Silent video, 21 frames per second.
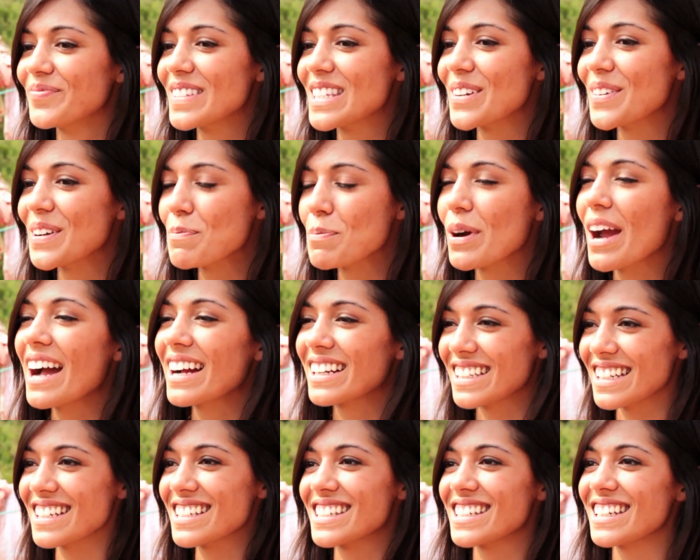so we
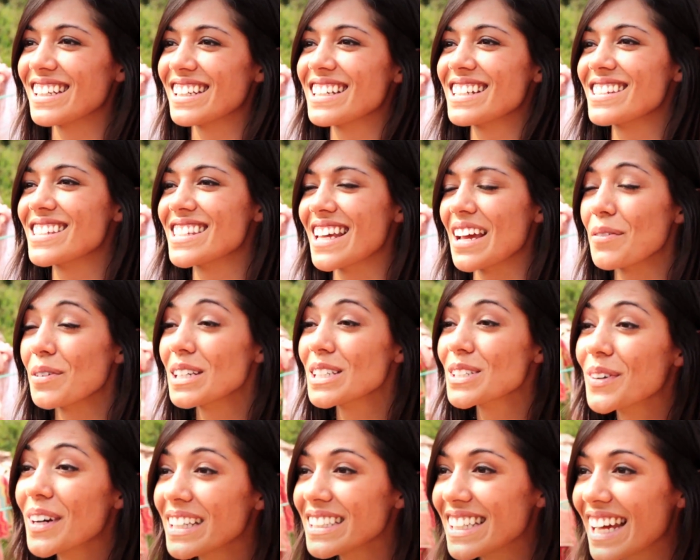practiced, and I'd say
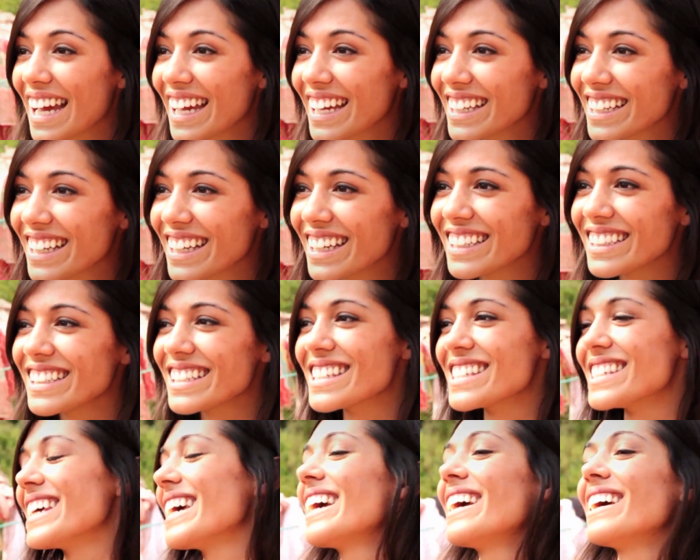Witunde, and he'd
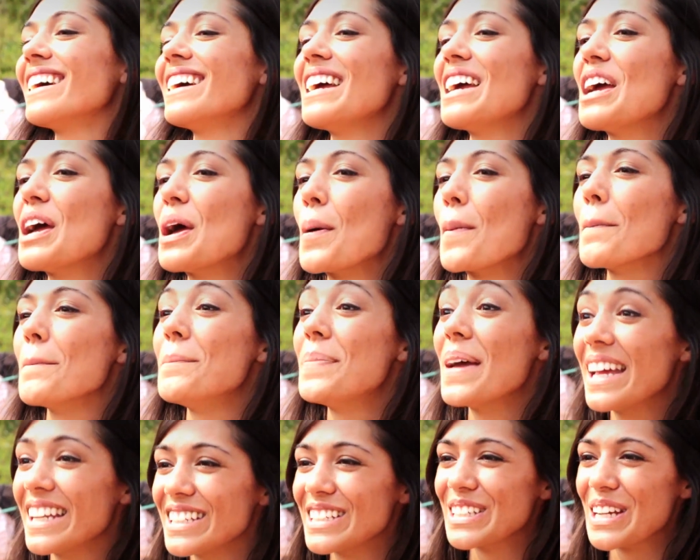say
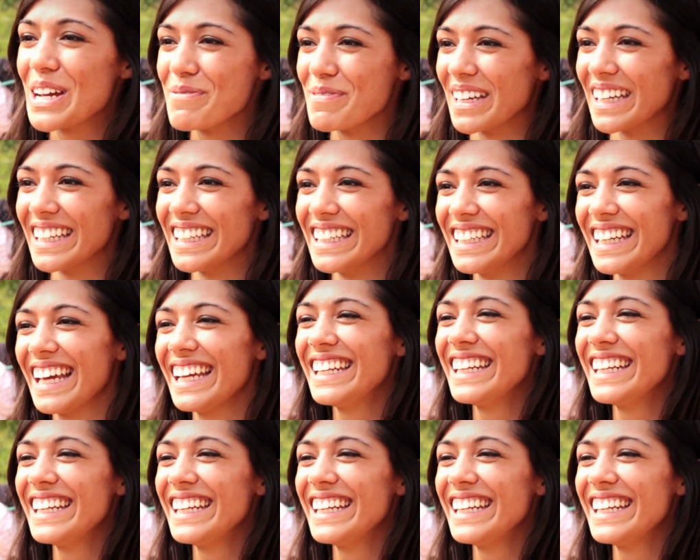Benjamin, and